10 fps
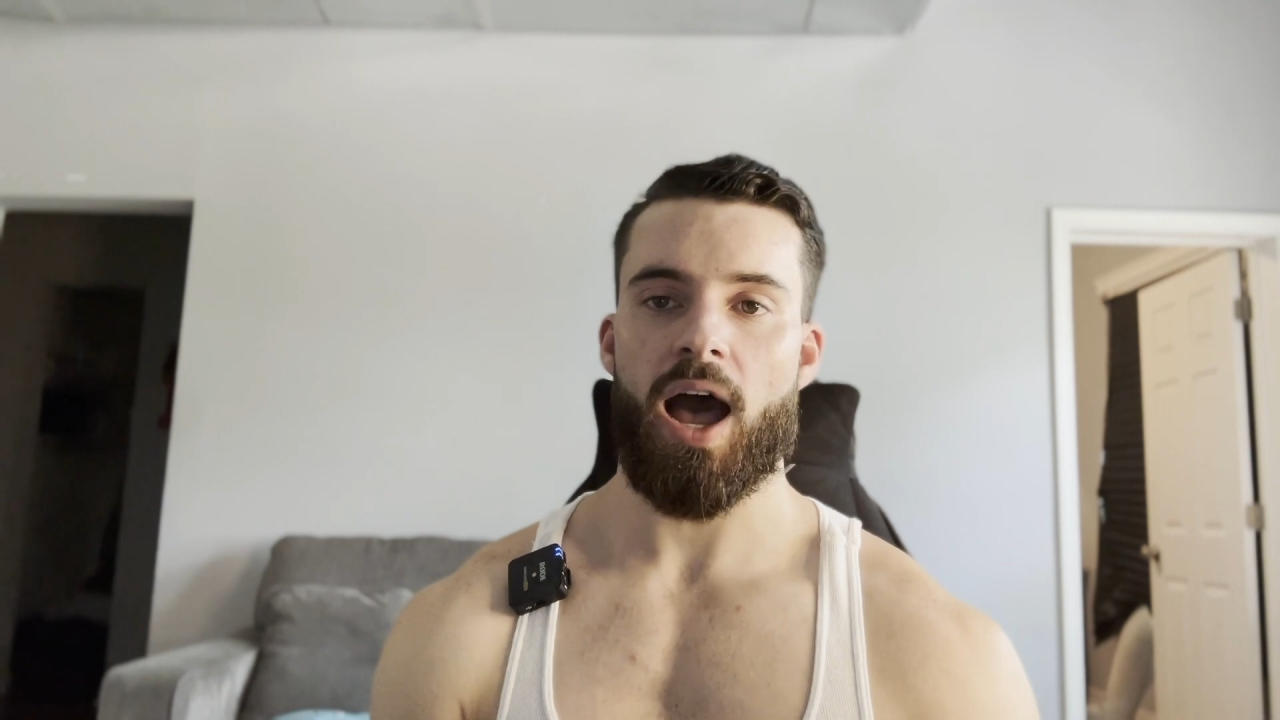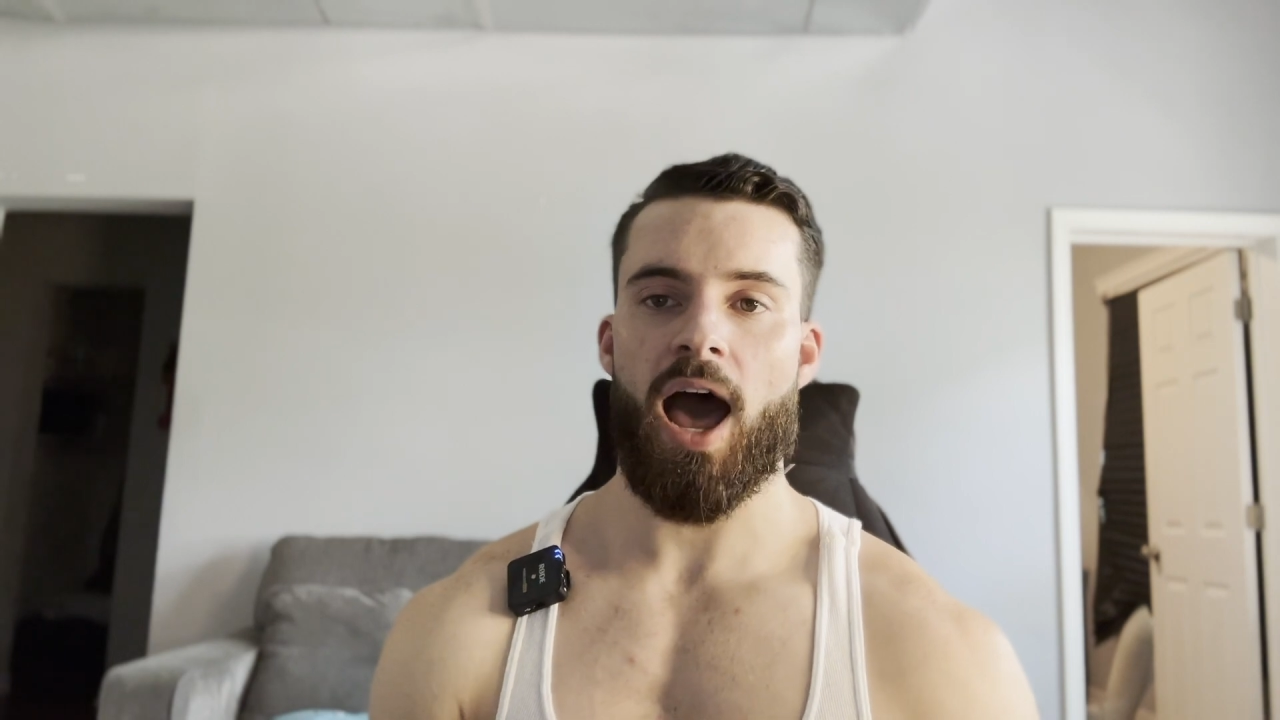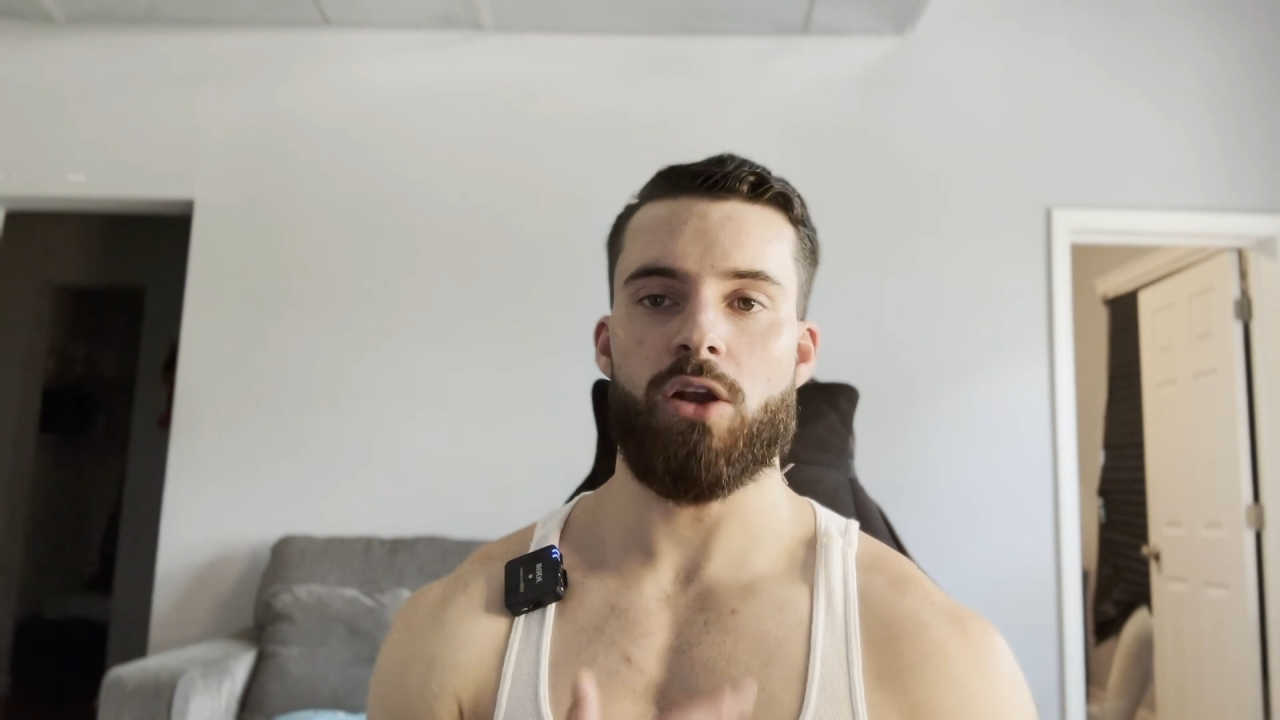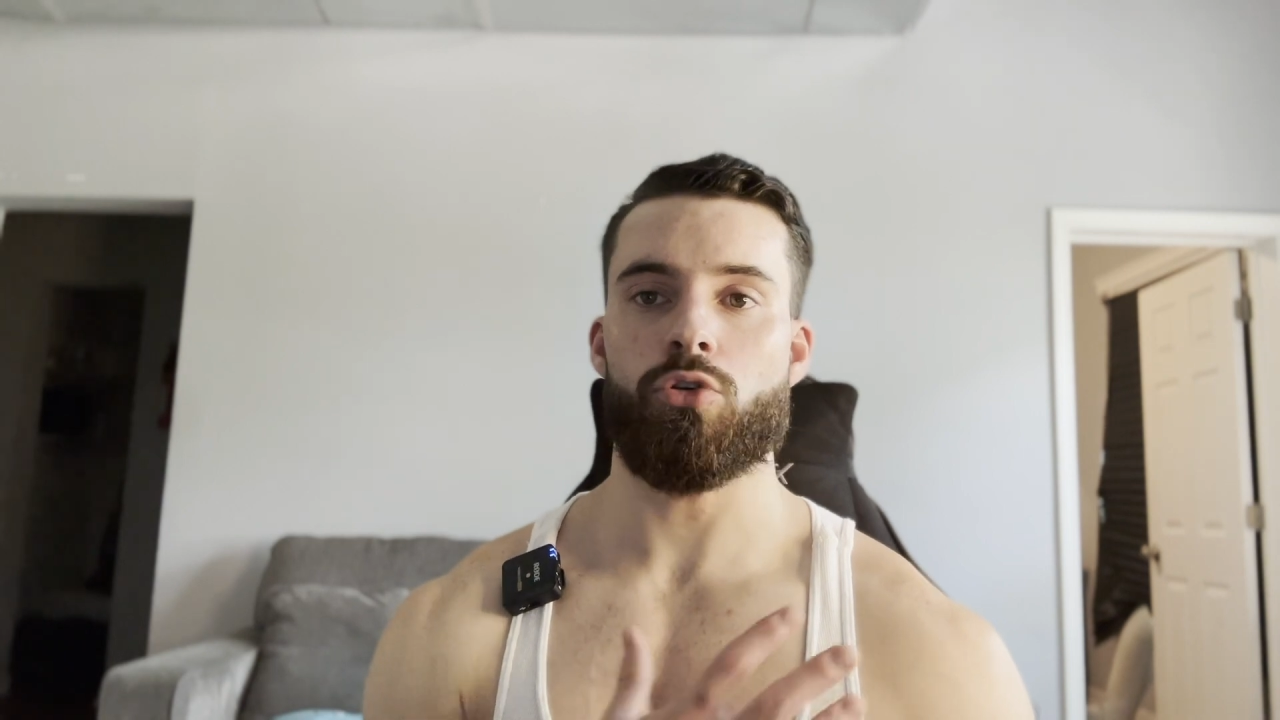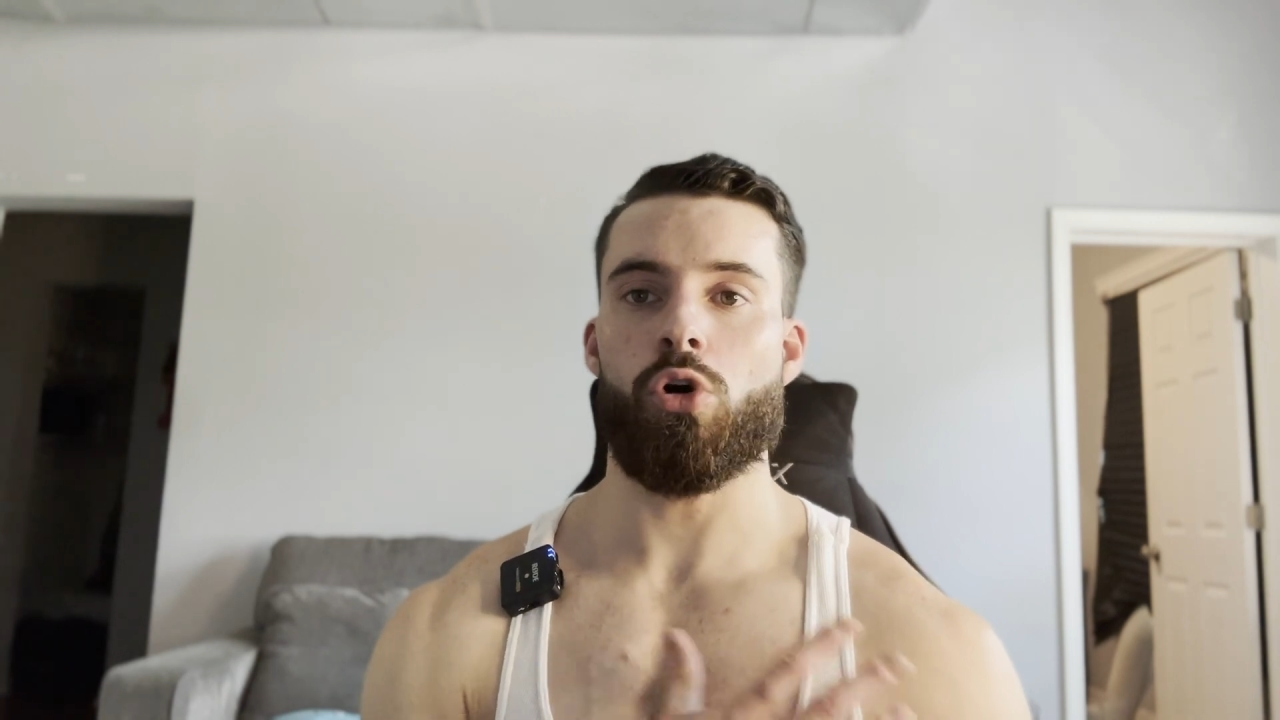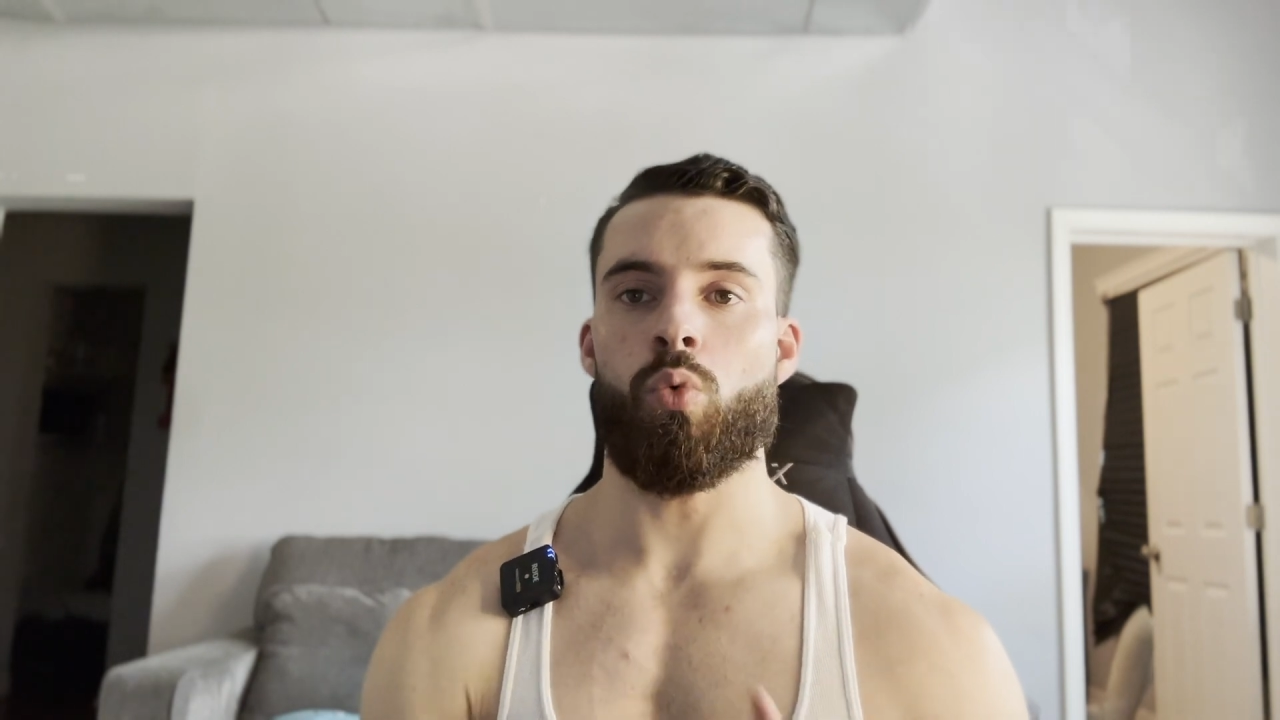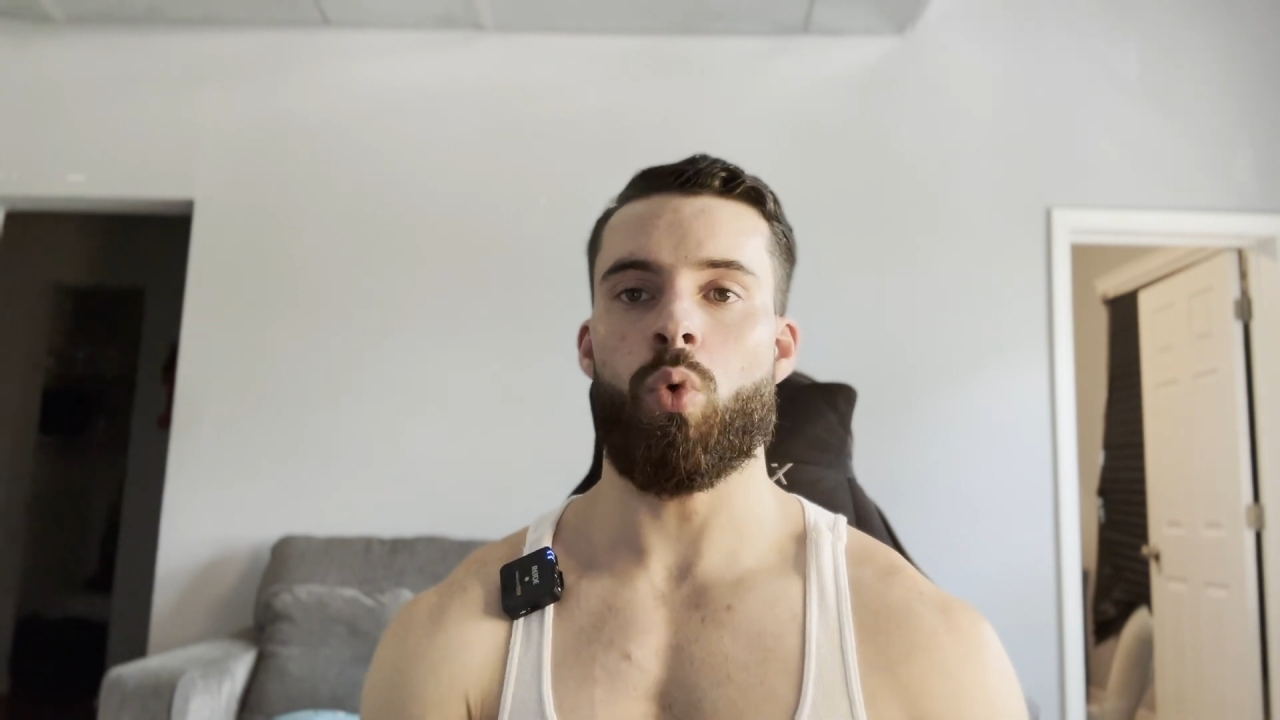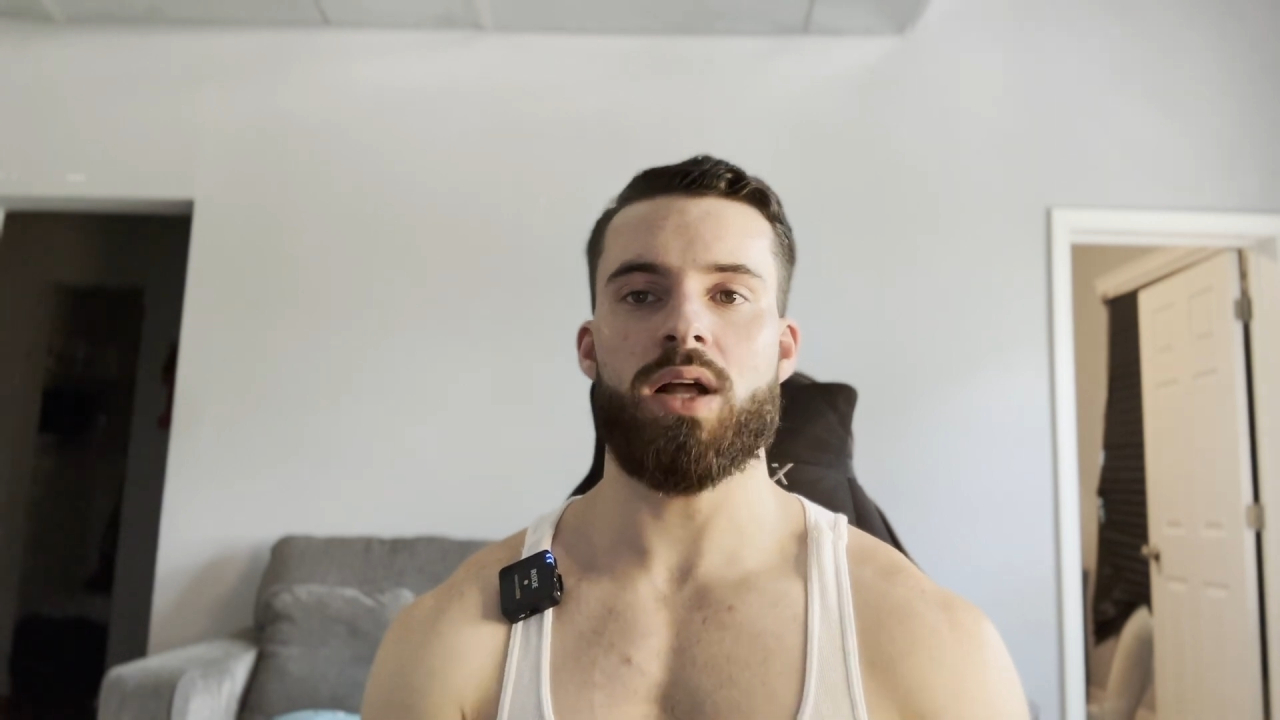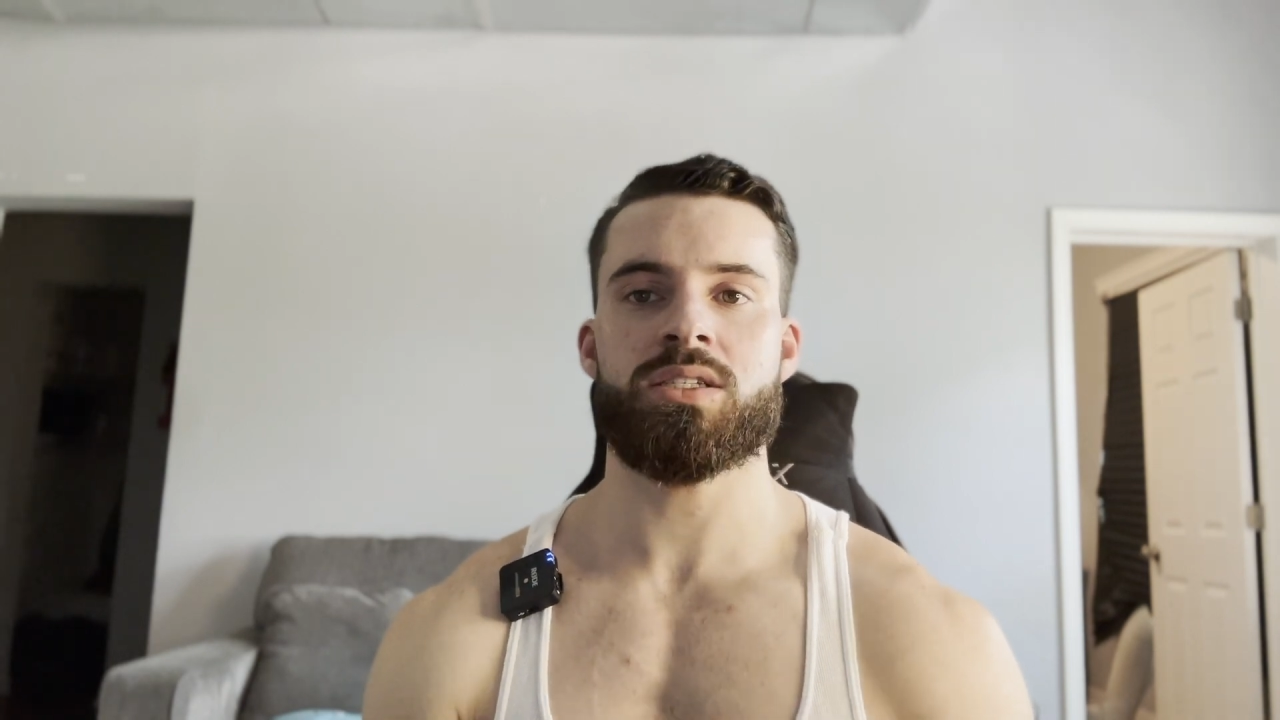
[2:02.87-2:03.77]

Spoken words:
I don't know what